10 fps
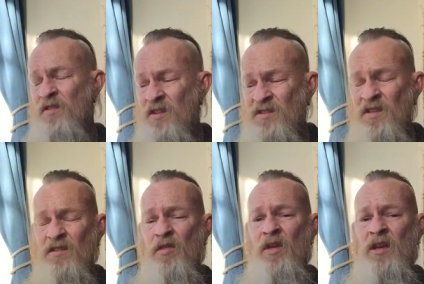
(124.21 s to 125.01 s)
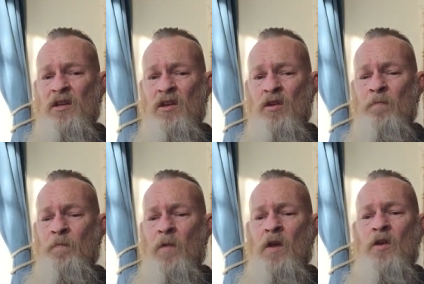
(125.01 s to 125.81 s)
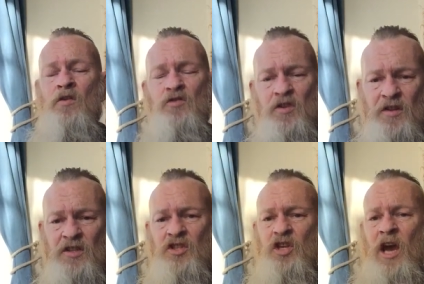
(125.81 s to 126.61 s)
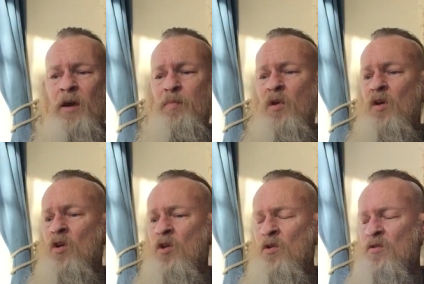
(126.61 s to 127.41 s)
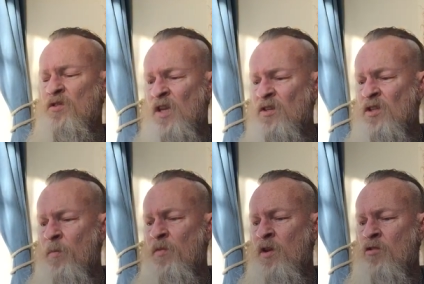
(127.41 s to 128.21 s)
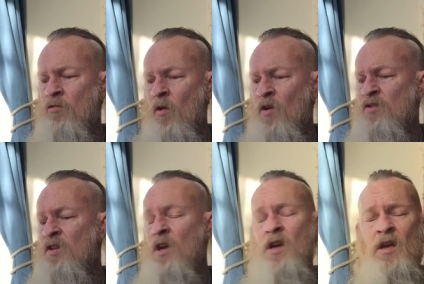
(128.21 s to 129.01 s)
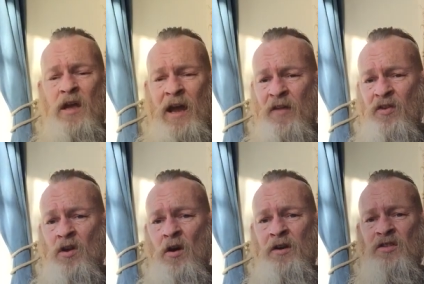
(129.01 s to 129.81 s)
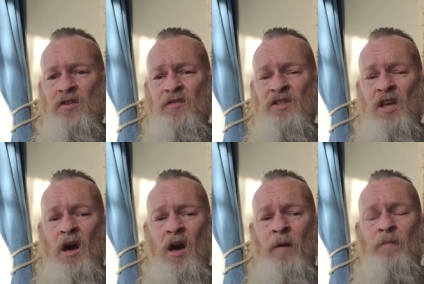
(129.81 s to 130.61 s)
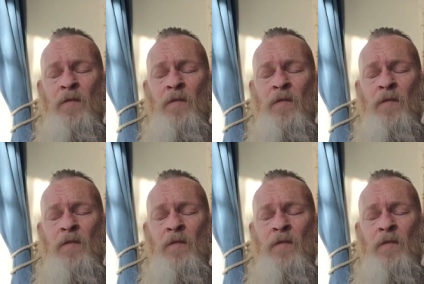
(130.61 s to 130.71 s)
This is a thank you to this chap who sent something across out of the kindness of his heart.